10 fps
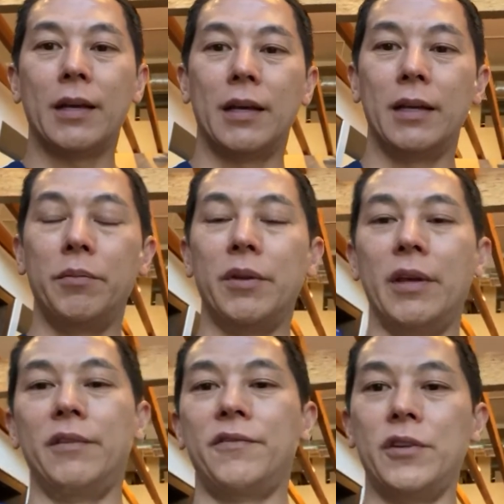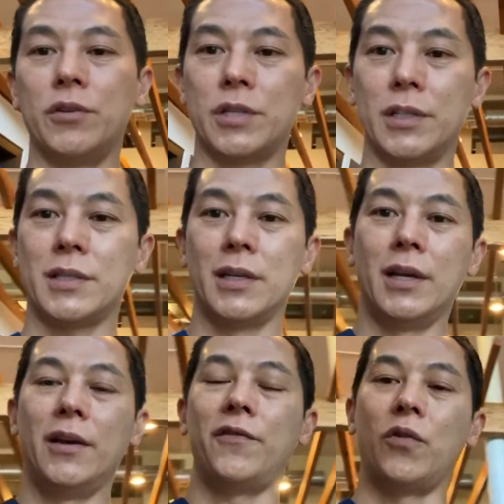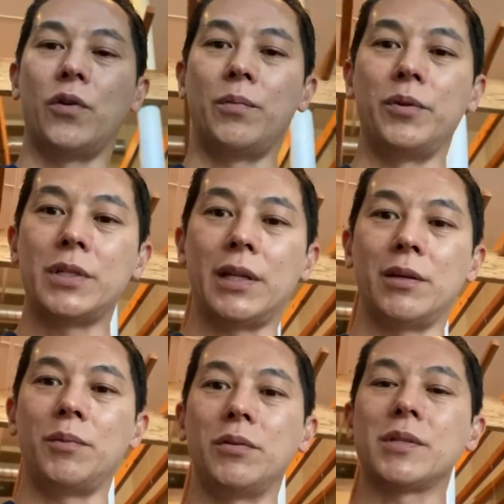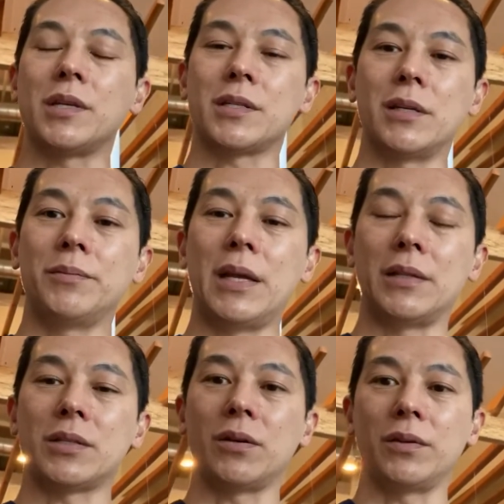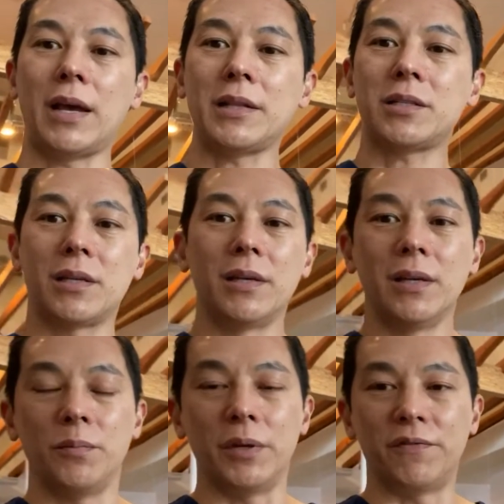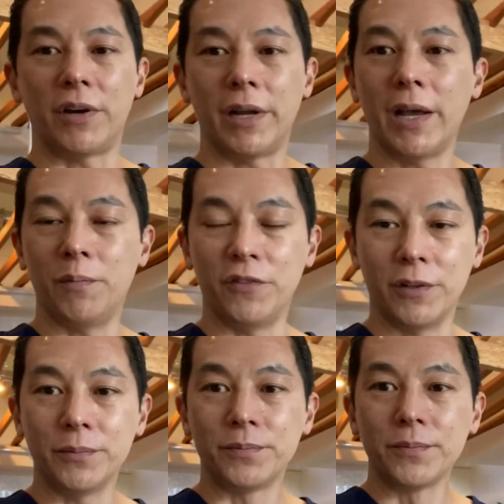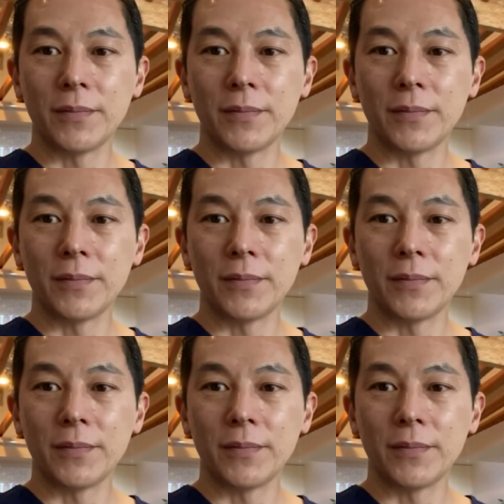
infusions for boosting the immune system, and so that's been very helpful.